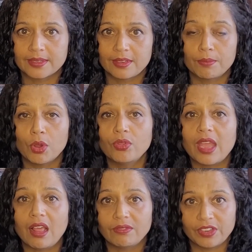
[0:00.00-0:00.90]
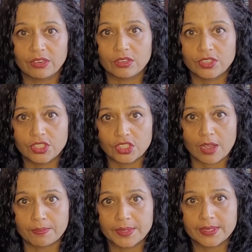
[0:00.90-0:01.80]
They're both alveolar
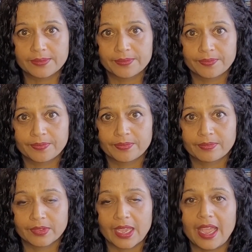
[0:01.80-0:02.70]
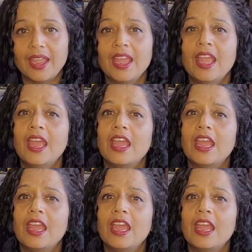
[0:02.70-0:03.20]
stops, okay?